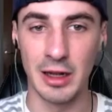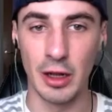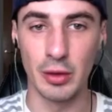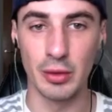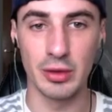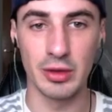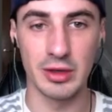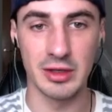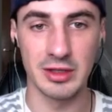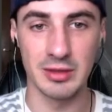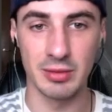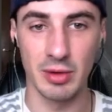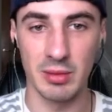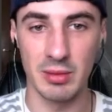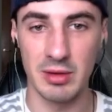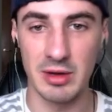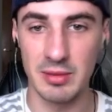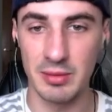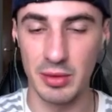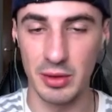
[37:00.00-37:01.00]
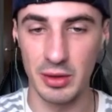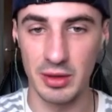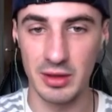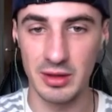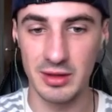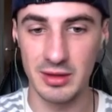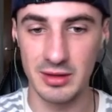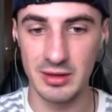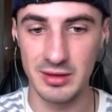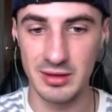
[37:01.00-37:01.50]
Locust probably put
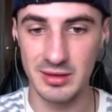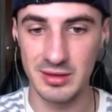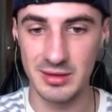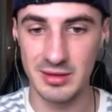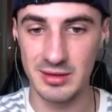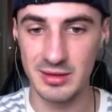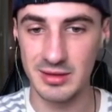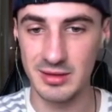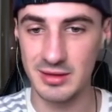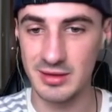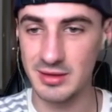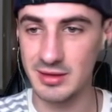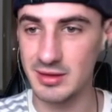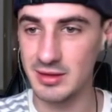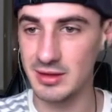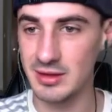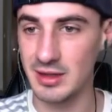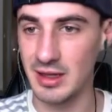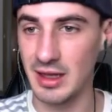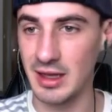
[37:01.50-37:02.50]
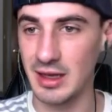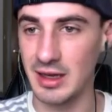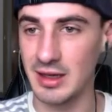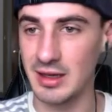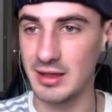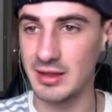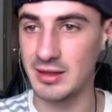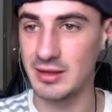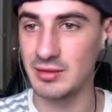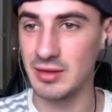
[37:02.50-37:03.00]

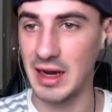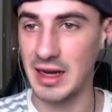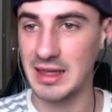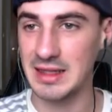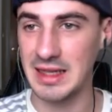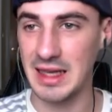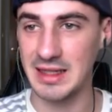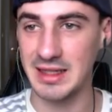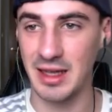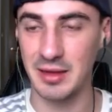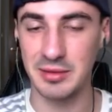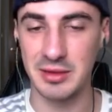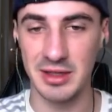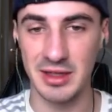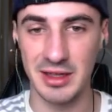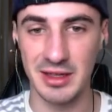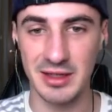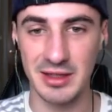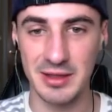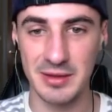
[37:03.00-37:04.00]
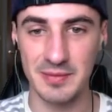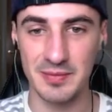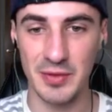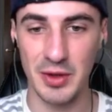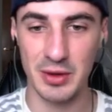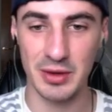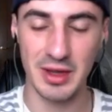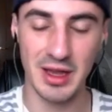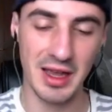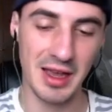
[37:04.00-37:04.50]
Raxas up to this.
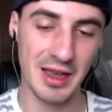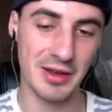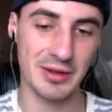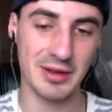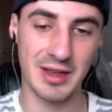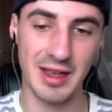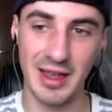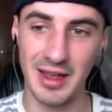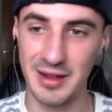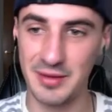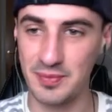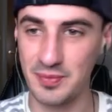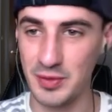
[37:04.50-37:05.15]
Okay,